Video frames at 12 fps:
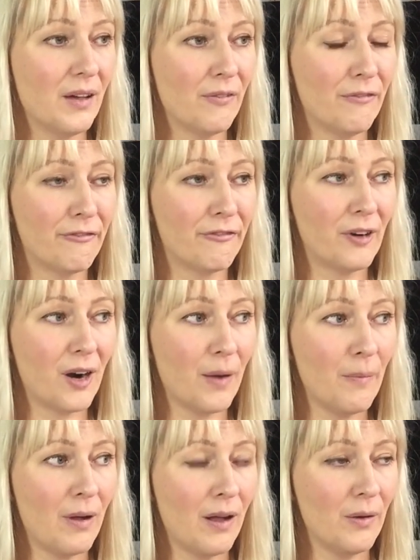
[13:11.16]

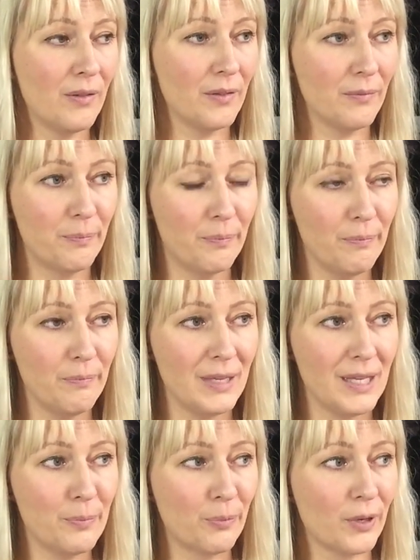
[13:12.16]
From
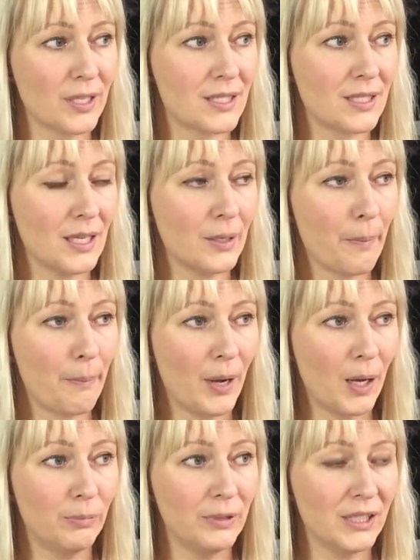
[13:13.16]
me pressing
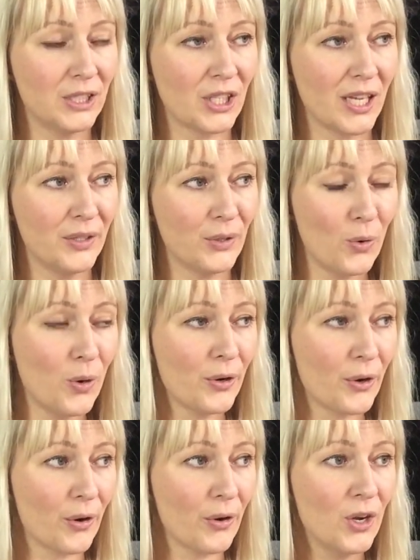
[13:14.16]
publish and
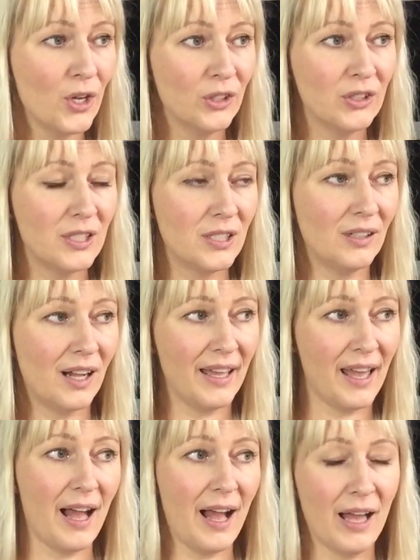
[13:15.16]
order till I
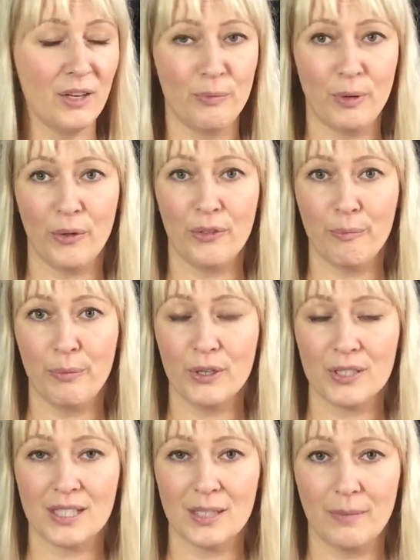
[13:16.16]
had both
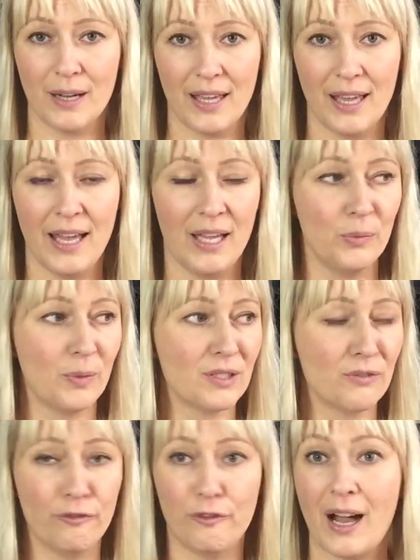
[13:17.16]
books in my hand
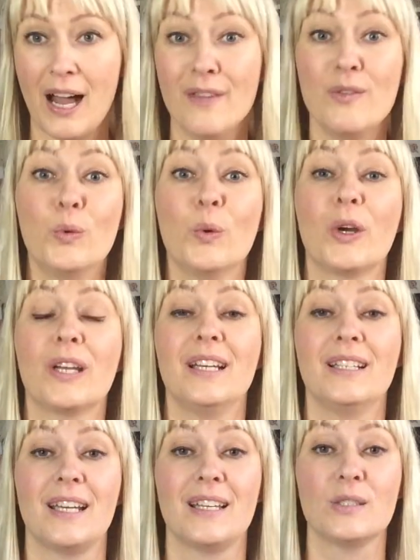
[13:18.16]
was 5
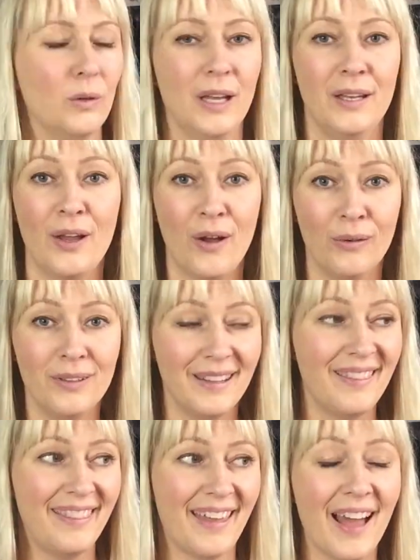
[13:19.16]
working days. And only
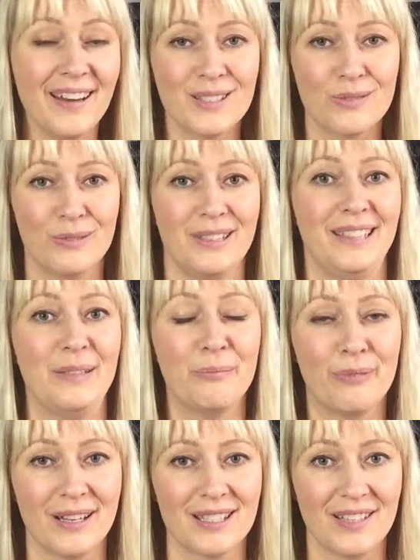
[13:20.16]
that is really
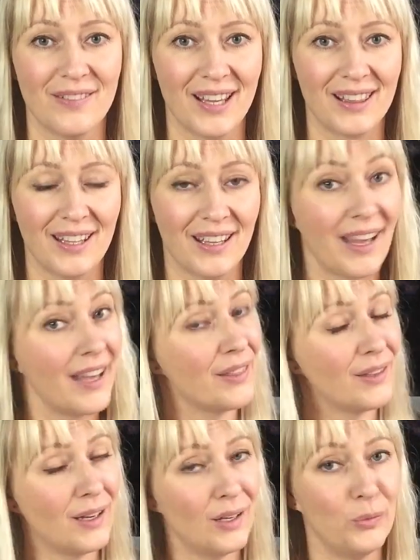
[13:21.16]
impressive, I think. I
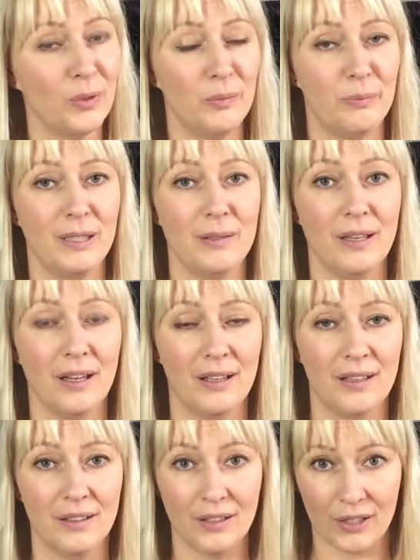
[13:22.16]
thought it would be
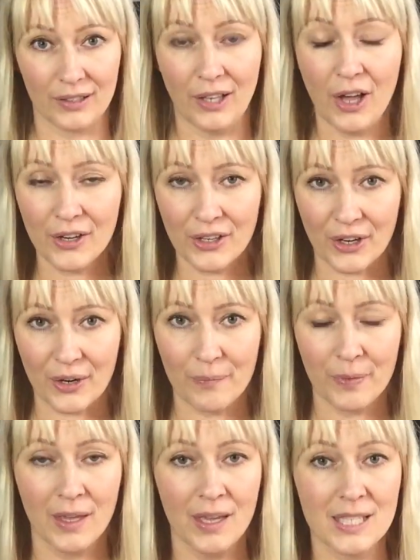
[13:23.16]
a lot longer,
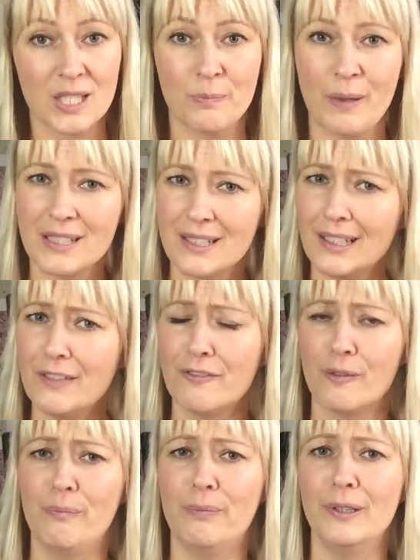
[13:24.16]
especially
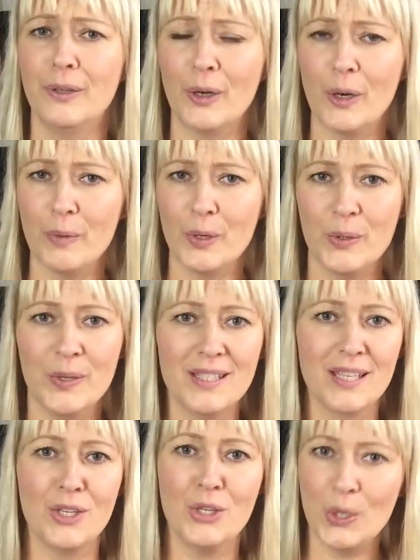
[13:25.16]
for Blurb, who is
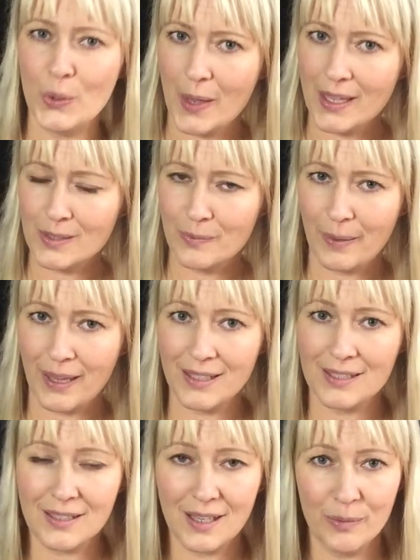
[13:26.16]
a
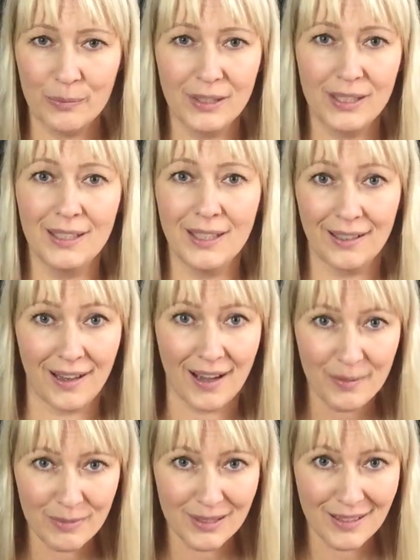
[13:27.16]
US-based company, and
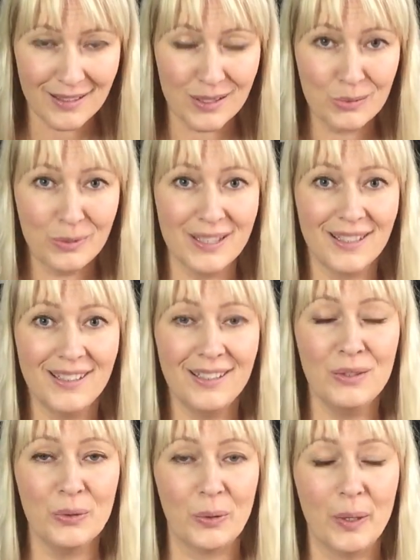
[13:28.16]
I'm in Sweden, in
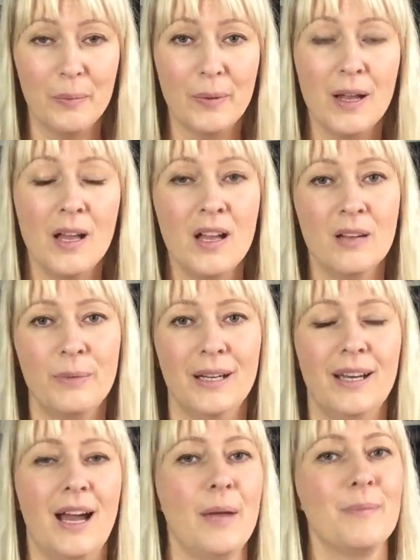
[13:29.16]
Europe.
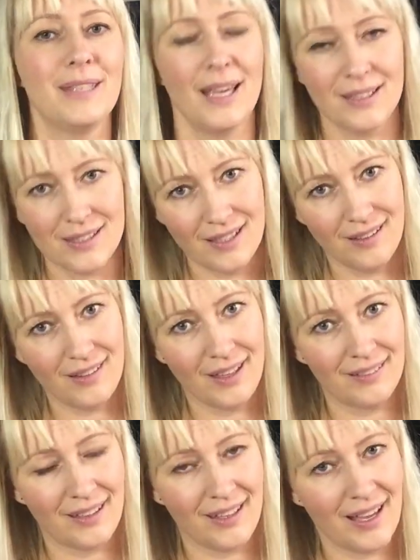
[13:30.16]
But I'm guessing
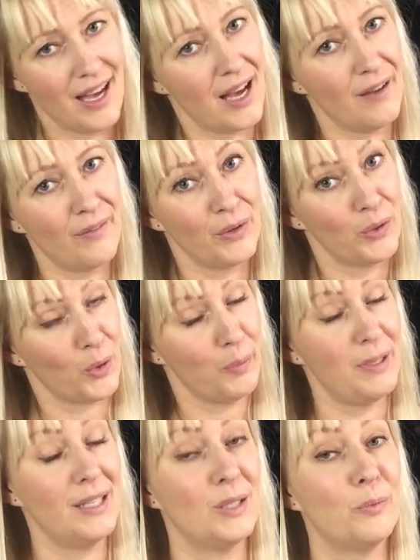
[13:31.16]
that they have a
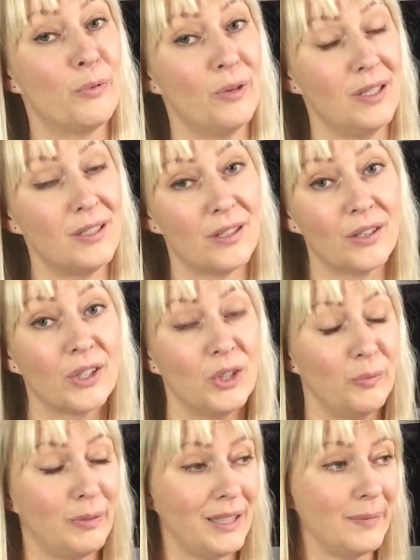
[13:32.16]
European printer,
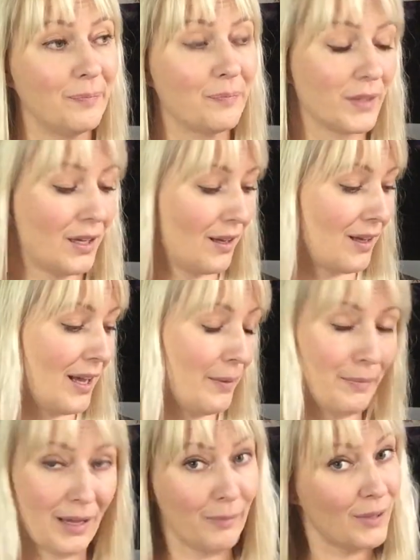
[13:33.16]
could be.
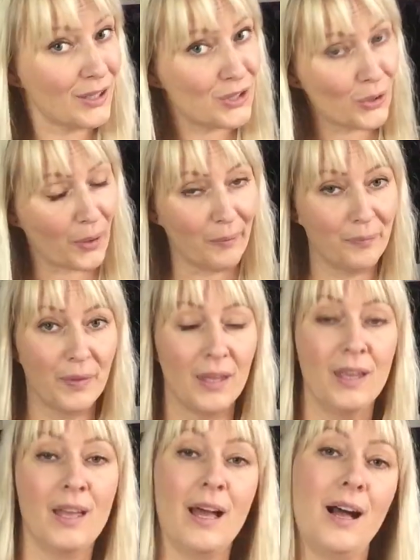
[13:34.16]
I'm not sure.
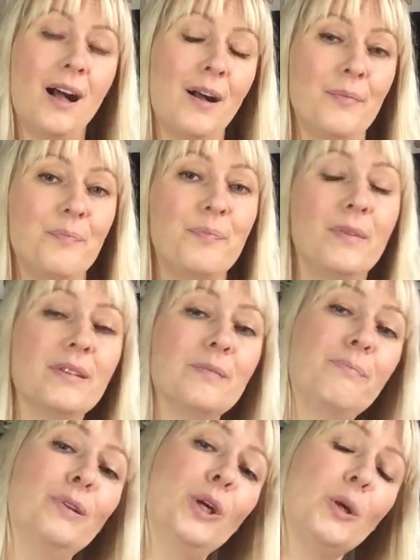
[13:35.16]

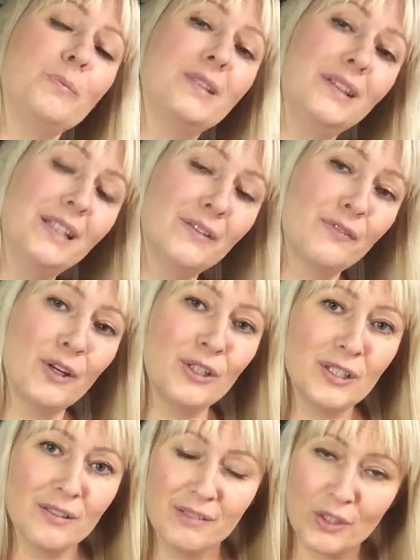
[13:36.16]
Blurb
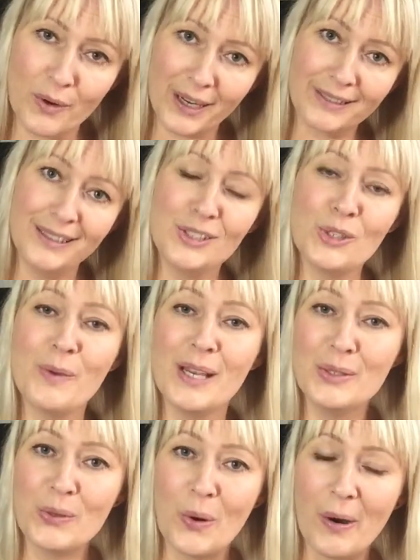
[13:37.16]
delivered directly to my
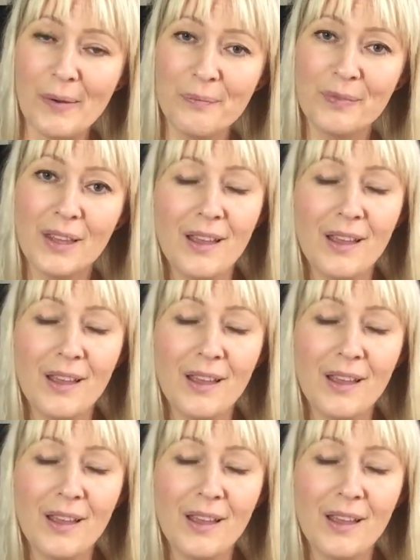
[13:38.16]
door.